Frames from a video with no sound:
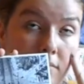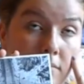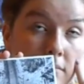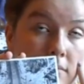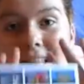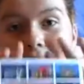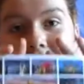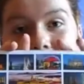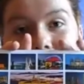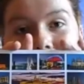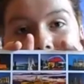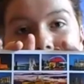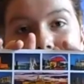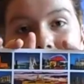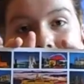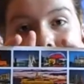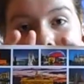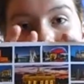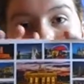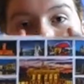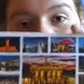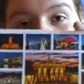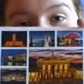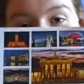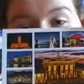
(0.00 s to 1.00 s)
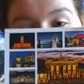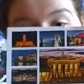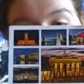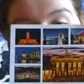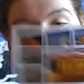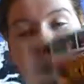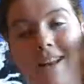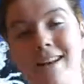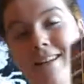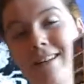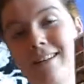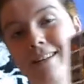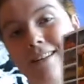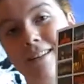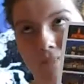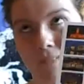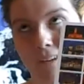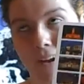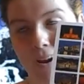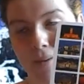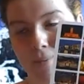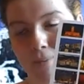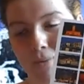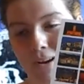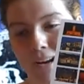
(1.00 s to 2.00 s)
This is a current one.
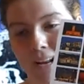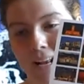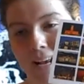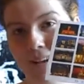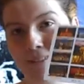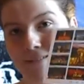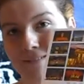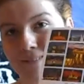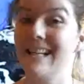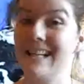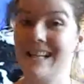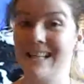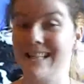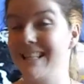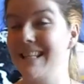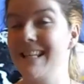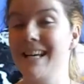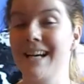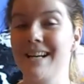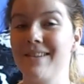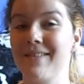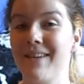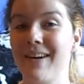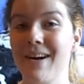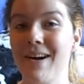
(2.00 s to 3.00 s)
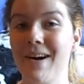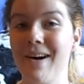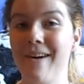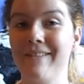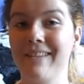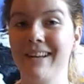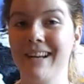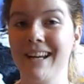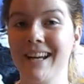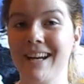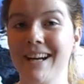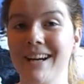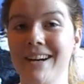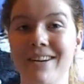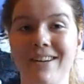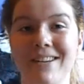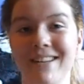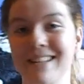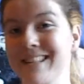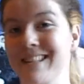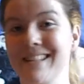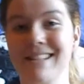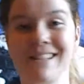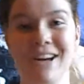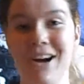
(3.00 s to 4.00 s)
Very pretty. It's the end of my haul video.
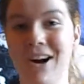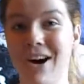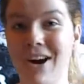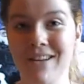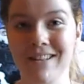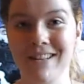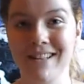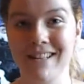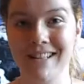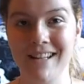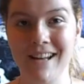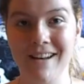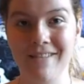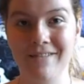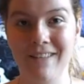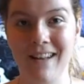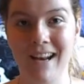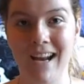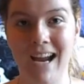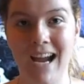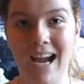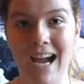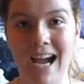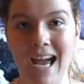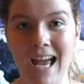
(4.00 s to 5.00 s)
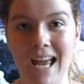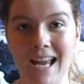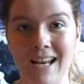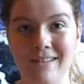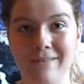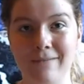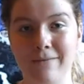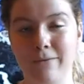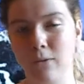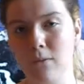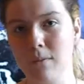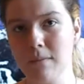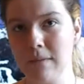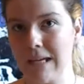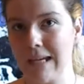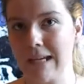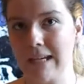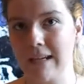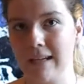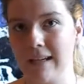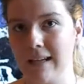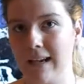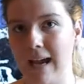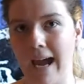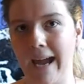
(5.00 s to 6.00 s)
This is all the stuff that I got for
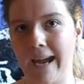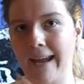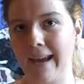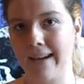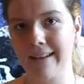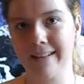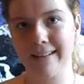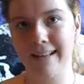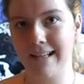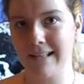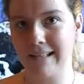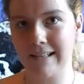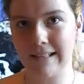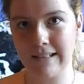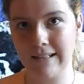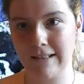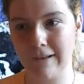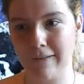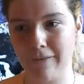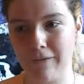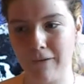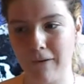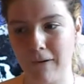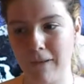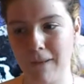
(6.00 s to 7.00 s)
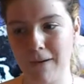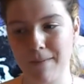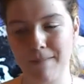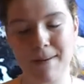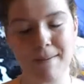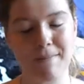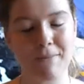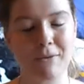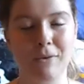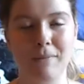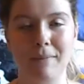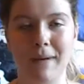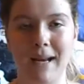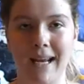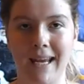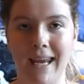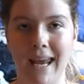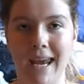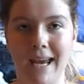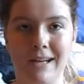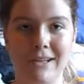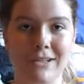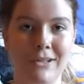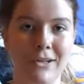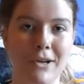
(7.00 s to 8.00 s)
me. I got lots of stuff for other people, but I
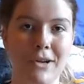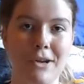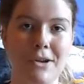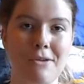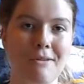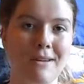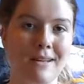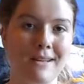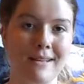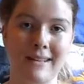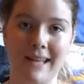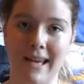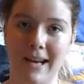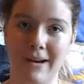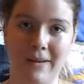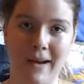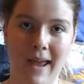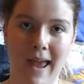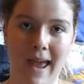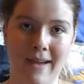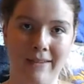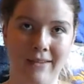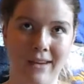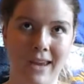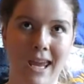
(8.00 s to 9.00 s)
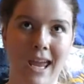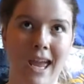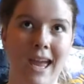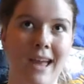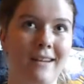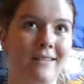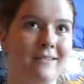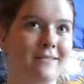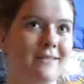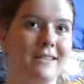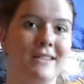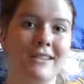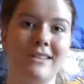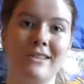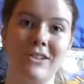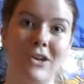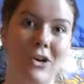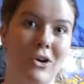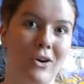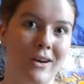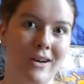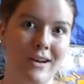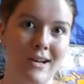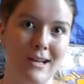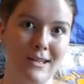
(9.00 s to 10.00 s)
can't show you because they don't have it yet.
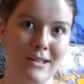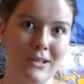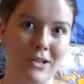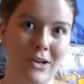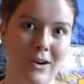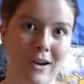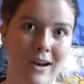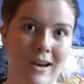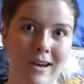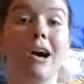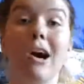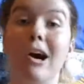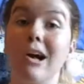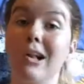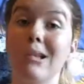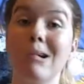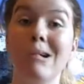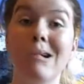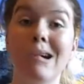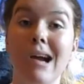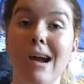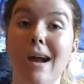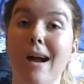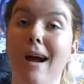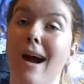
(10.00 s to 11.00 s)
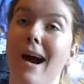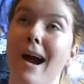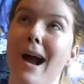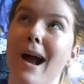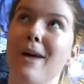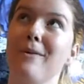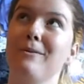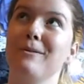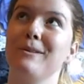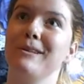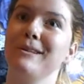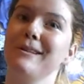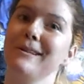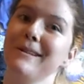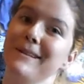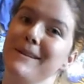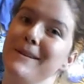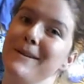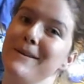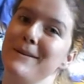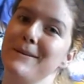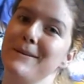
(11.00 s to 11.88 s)
Sorry, not sorry. Alora, I will see you